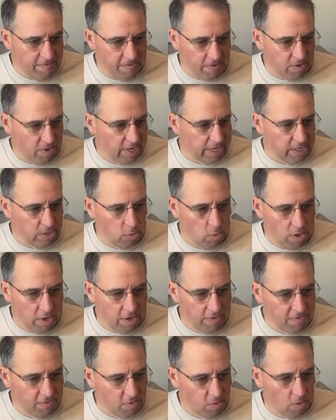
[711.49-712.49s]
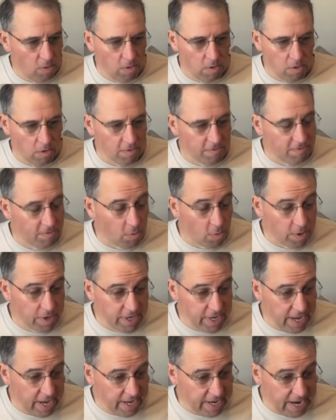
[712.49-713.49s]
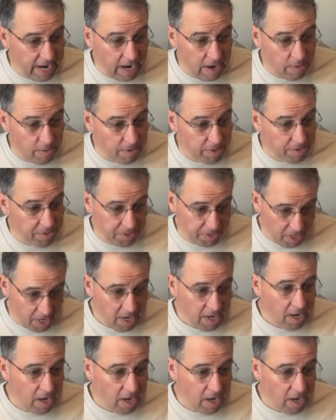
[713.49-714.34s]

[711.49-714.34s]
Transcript: for like 24 or 48 hours